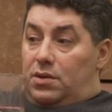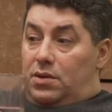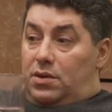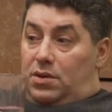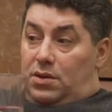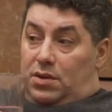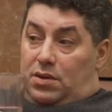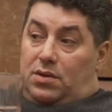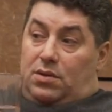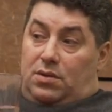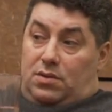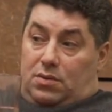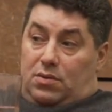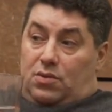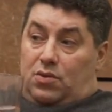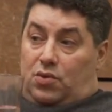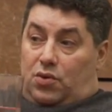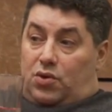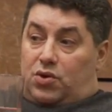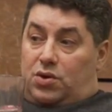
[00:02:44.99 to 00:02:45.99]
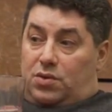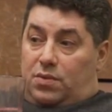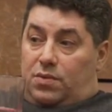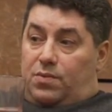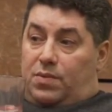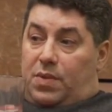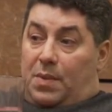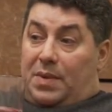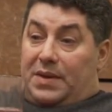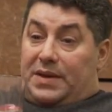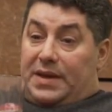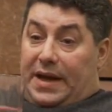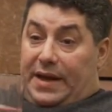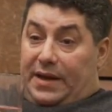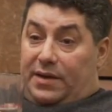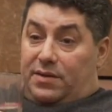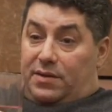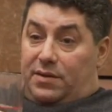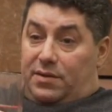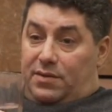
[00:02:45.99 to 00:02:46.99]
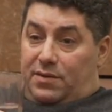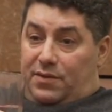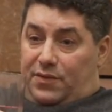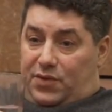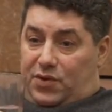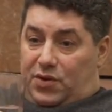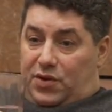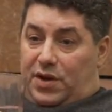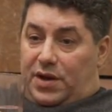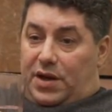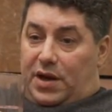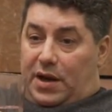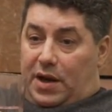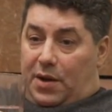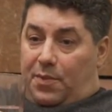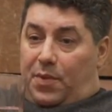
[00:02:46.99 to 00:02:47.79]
meeting the person who knows how to throw the knife.